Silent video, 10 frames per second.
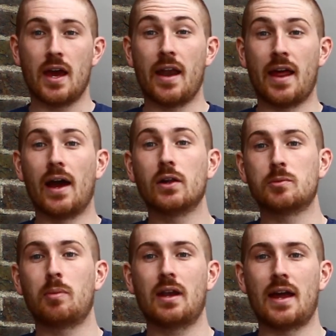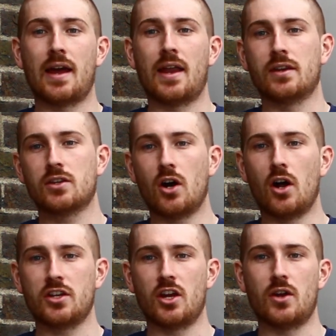and how to plan
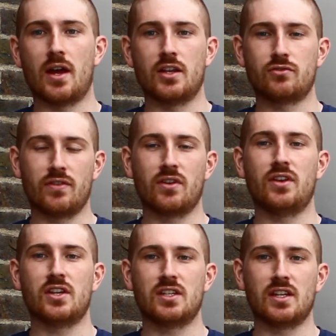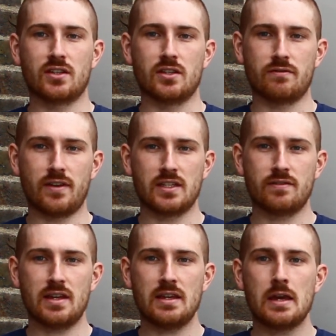cardio and strength and conditioning into those
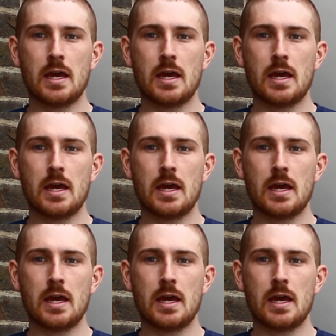effectively.